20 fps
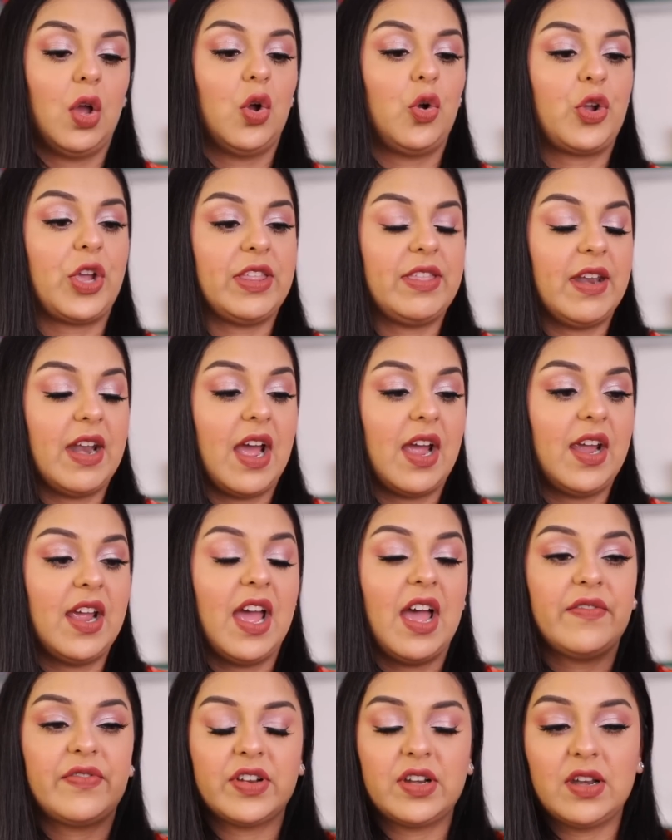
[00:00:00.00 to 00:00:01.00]
Okay, then I
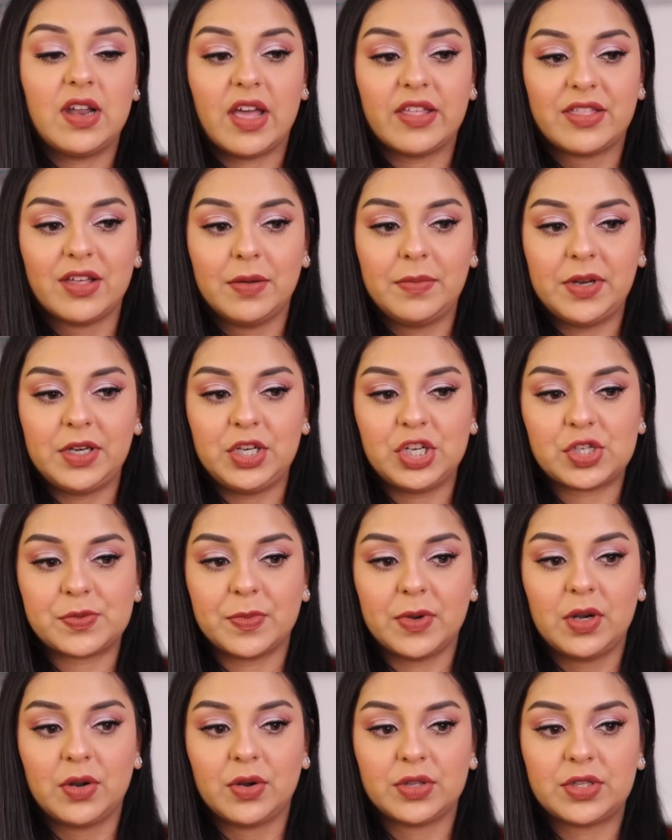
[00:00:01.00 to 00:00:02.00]
have another Manish
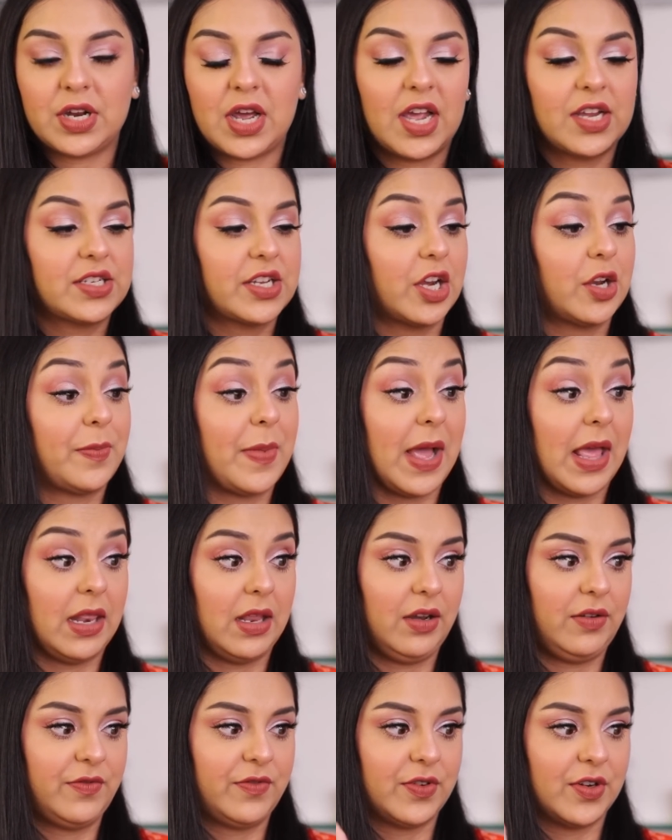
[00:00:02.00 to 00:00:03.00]
Malhotra eyeshadow
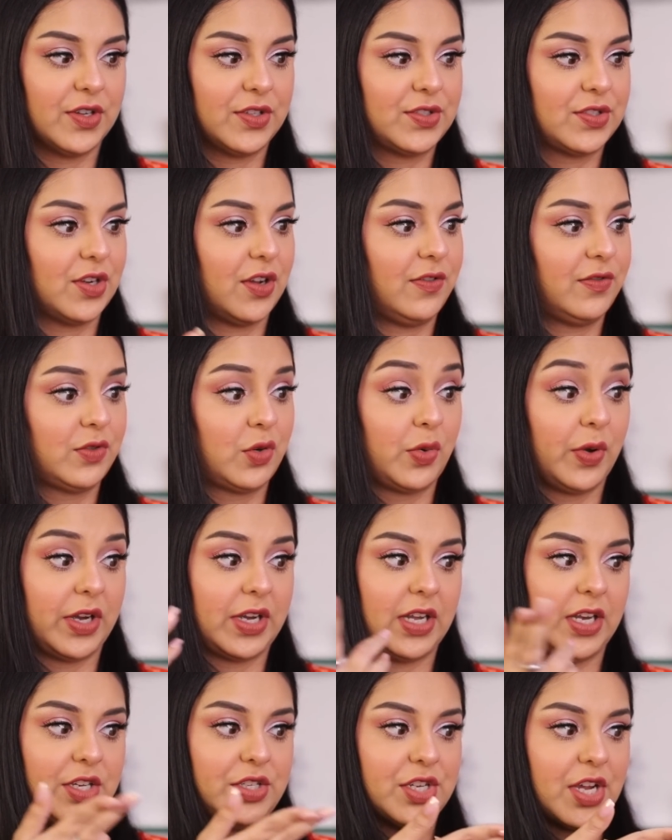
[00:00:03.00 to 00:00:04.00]
palette. First off,
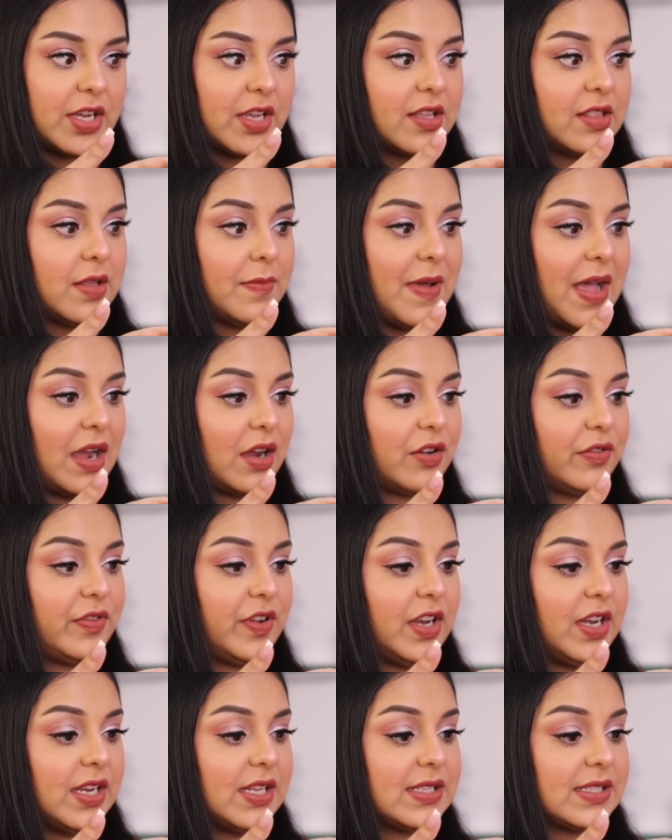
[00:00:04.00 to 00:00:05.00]
quickly checking the back of
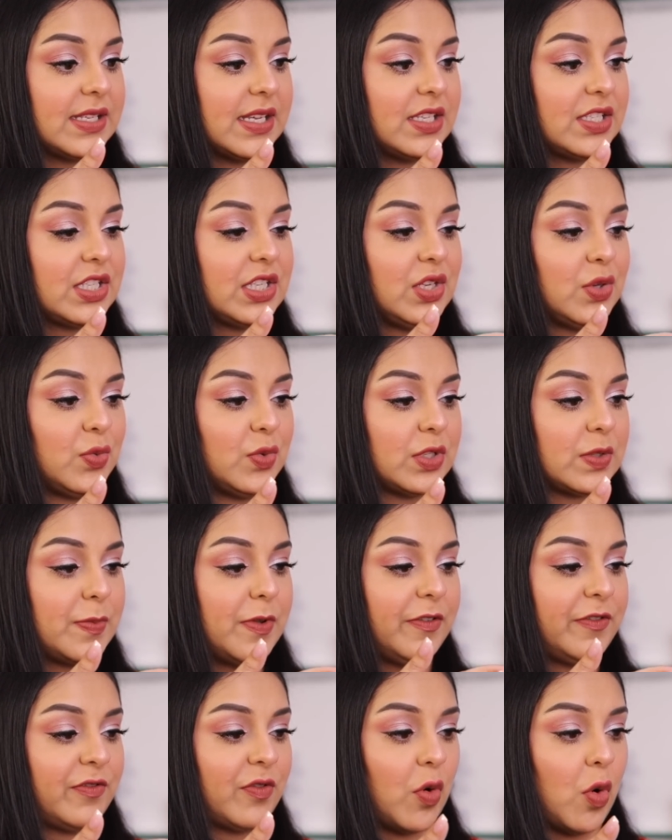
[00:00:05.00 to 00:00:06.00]
it, it says use
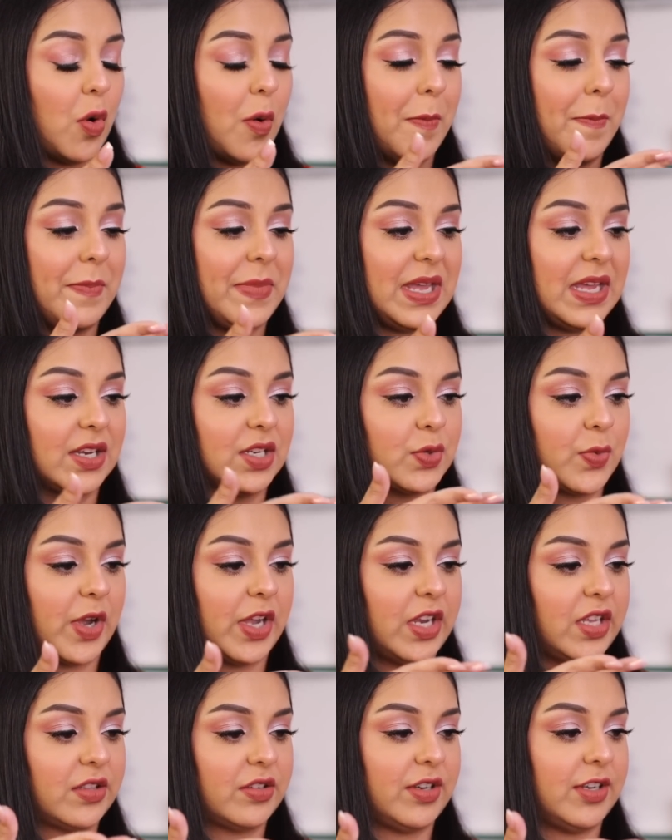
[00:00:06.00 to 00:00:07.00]
before May
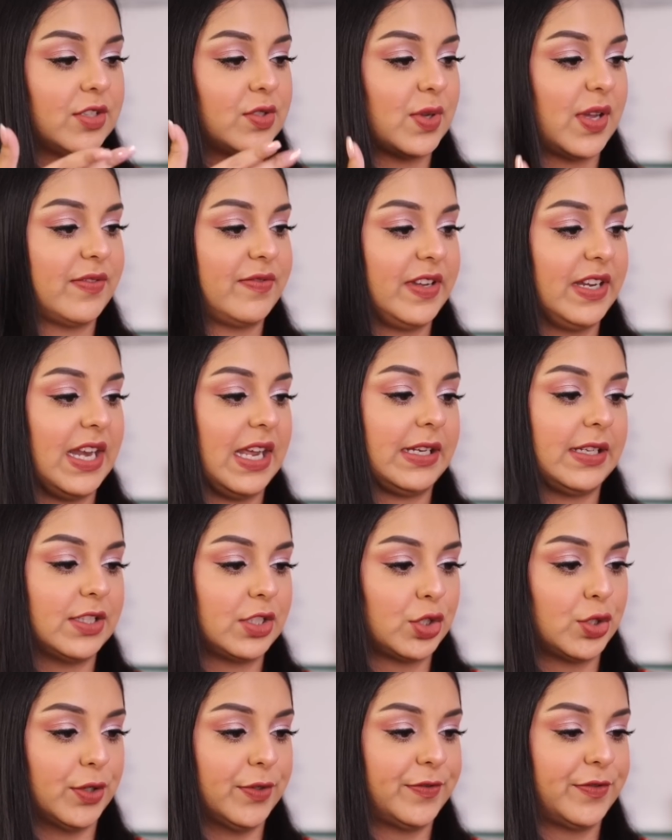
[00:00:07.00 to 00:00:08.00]
23. So I feel like it's
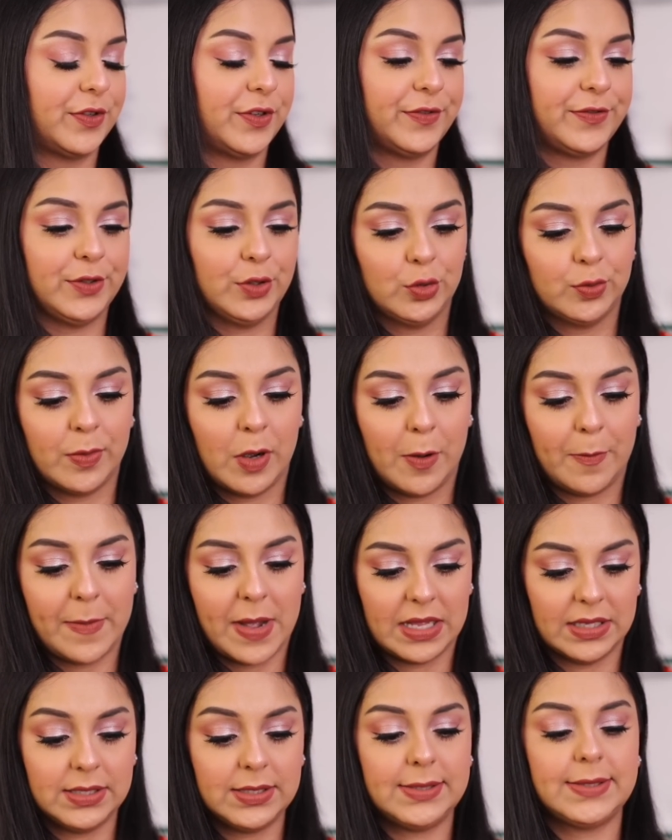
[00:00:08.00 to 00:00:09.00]
good for a few more
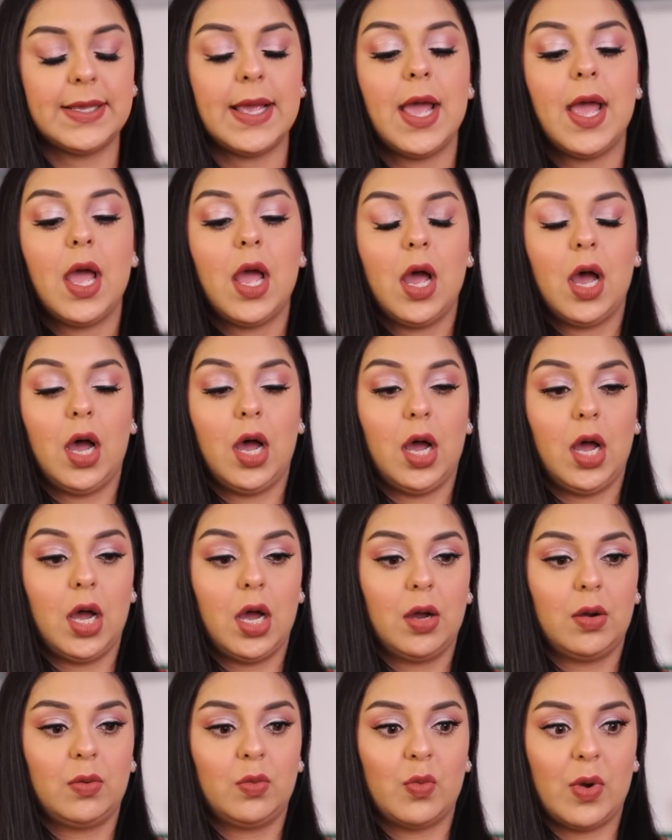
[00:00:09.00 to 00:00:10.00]
months.
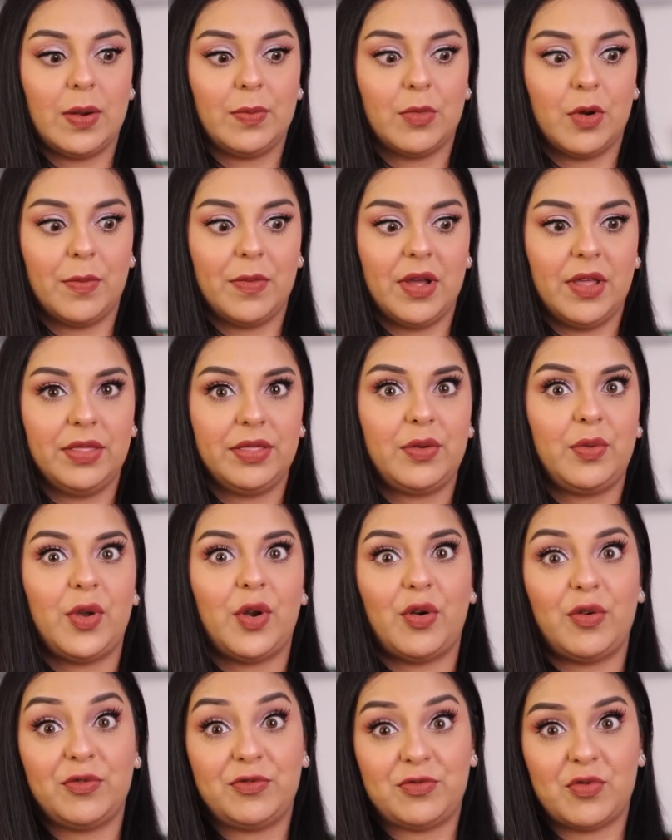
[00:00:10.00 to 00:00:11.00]
One more month.
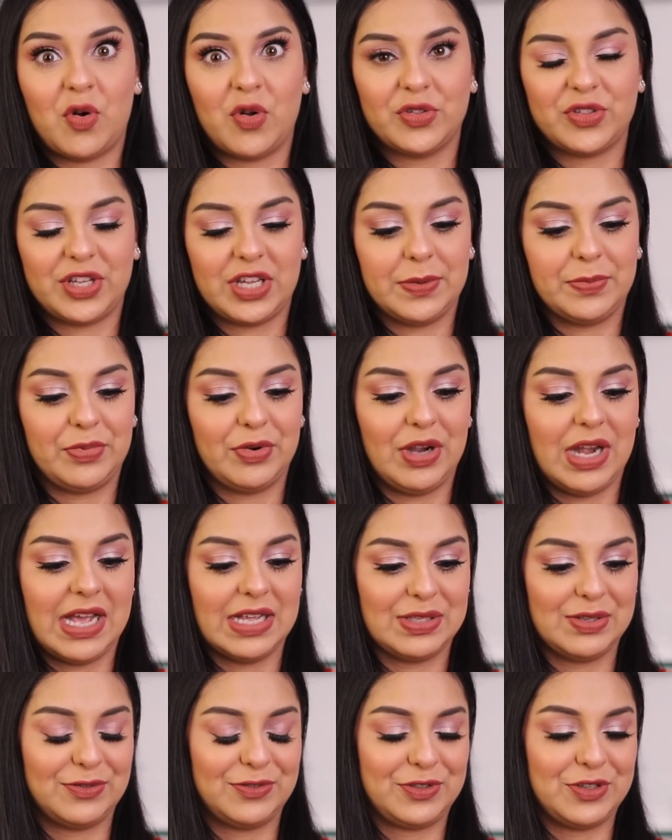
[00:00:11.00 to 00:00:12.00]
We're on 4th April
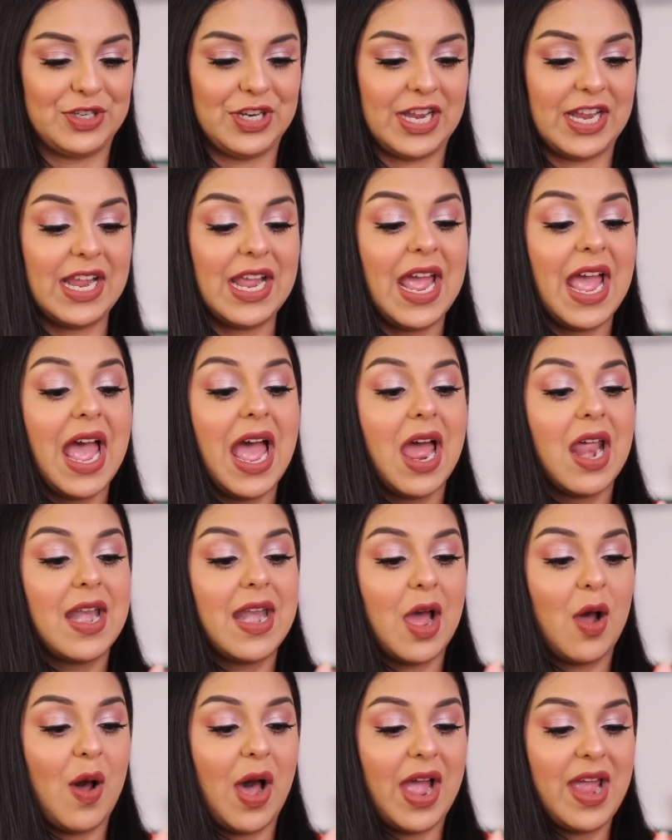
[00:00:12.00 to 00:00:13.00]
as of today.
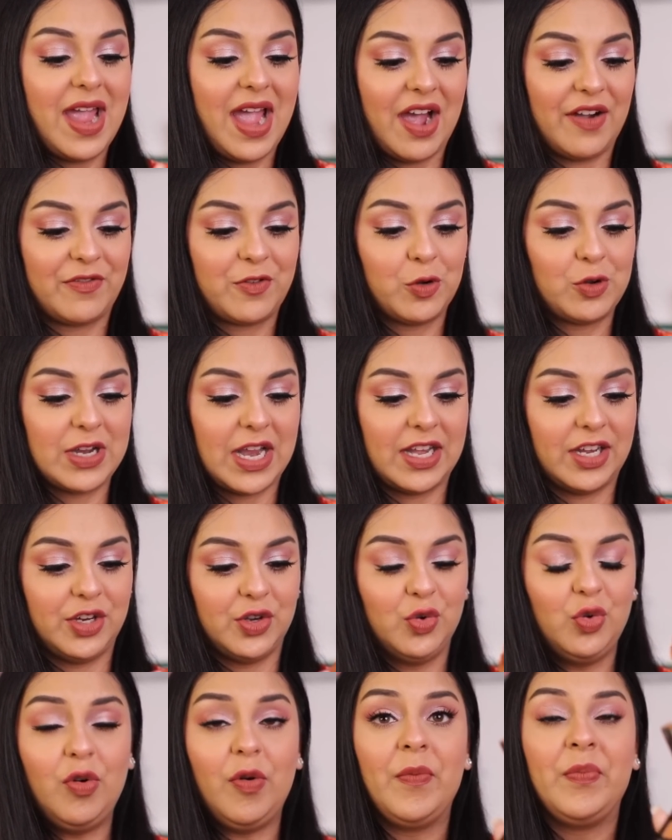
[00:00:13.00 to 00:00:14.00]
Now, I have to tell
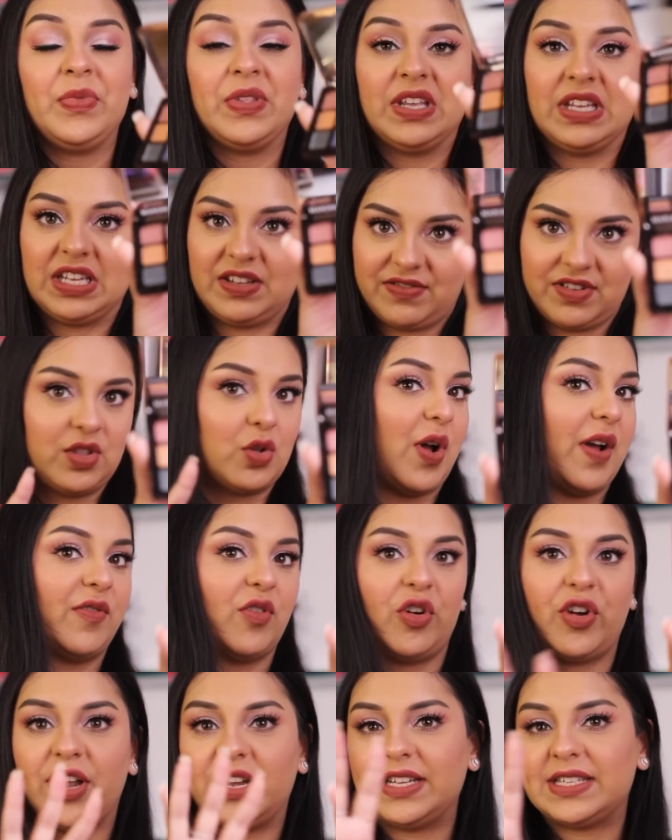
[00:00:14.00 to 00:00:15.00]
you, even though I've
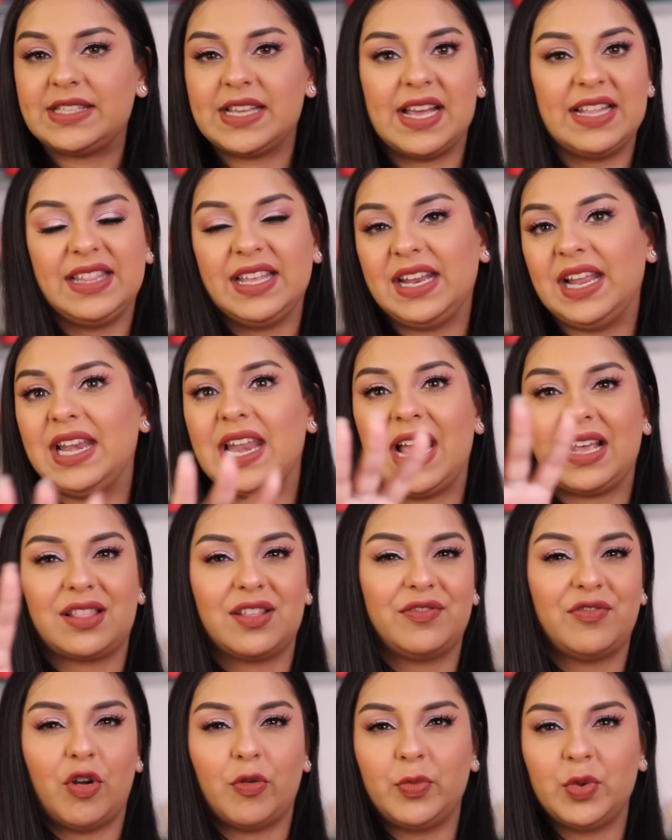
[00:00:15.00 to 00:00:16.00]
already said that I like
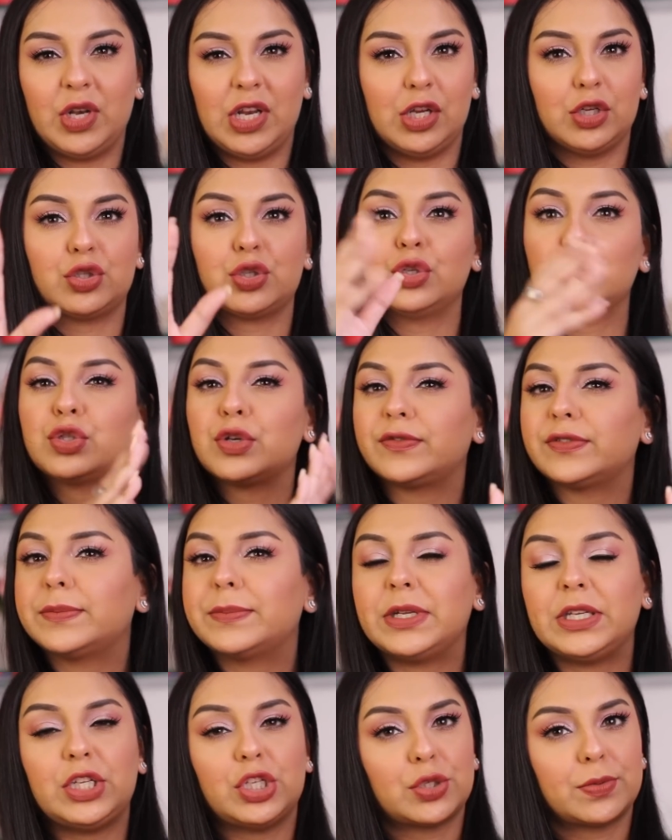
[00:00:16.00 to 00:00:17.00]
the formulations of the
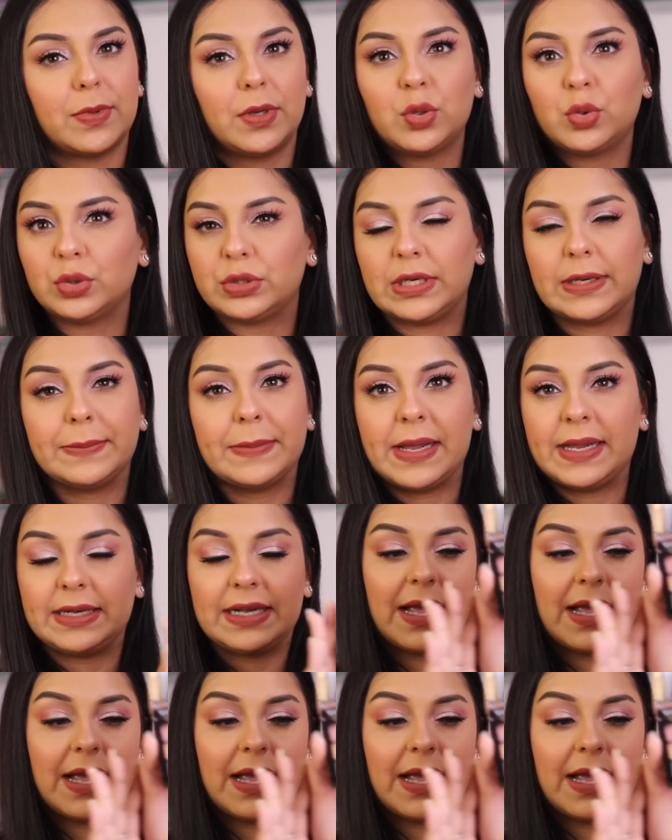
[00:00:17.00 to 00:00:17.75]
Manish Malhotra My